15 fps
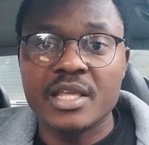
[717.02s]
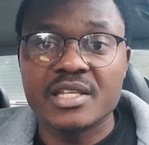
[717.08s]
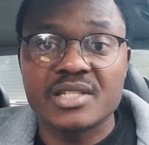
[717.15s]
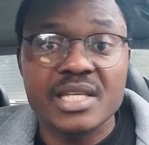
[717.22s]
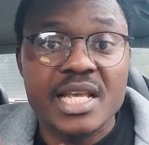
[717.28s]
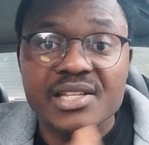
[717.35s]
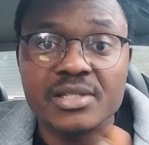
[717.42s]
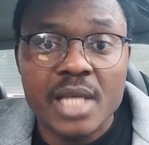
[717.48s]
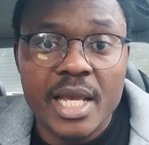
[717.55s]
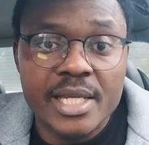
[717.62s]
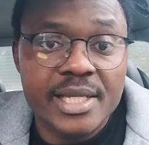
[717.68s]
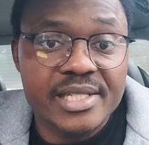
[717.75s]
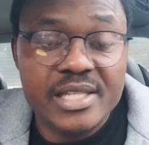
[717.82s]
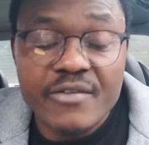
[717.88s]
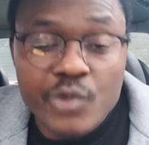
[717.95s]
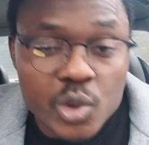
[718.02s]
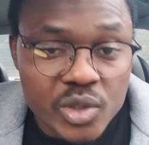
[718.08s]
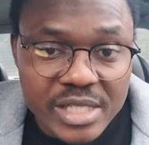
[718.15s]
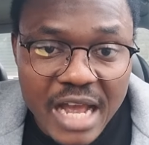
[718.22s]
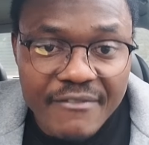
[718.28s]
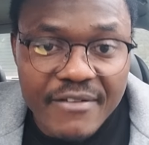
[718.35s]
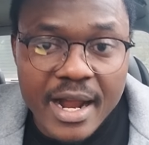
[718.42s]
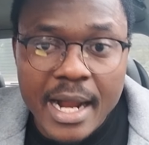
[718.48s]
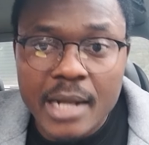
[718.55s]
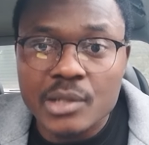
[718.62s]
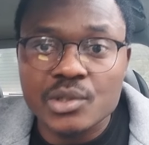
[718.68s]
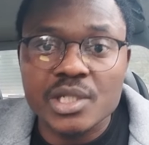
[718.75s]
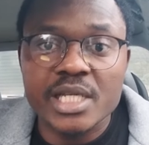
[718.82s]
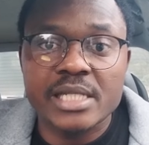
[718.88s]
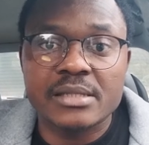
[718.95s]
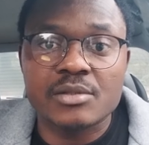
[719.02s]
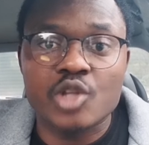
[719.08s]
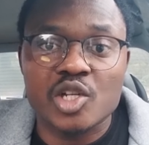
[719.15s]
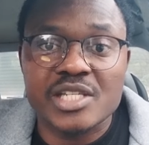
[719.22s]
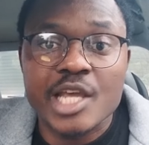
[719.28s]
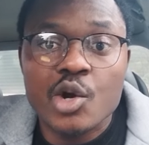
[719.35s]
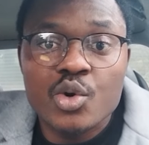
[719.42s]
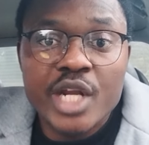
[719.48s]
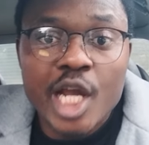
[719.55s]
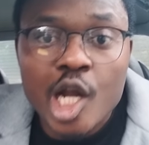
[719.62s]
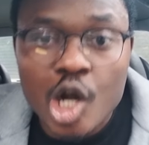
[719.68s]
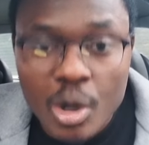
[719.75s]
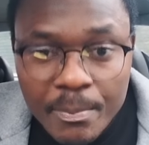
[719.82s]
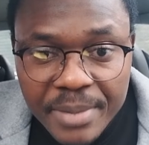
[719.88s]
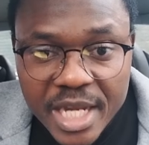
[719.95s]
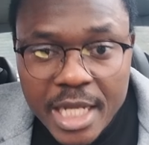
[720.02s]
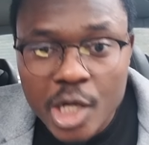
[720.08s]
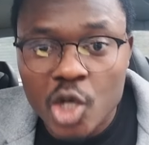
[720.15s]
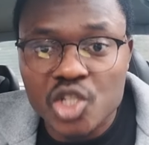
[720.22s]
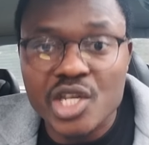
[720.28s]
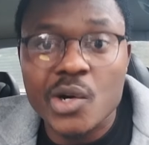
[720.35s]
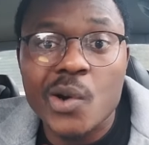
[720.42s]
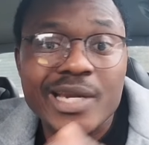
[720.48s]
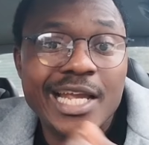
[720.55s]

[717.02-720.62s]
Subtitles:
Is he a civil servant? Does he own a company? Does he